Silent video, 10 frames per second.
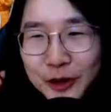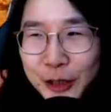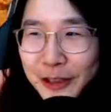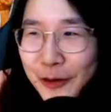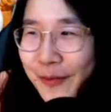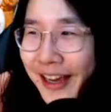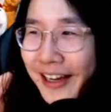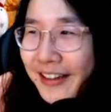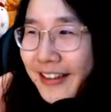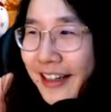to
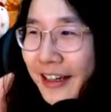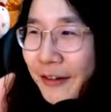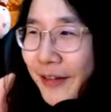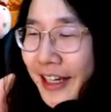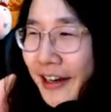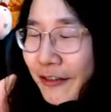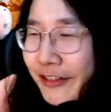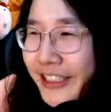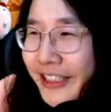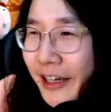making a face
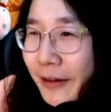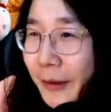game.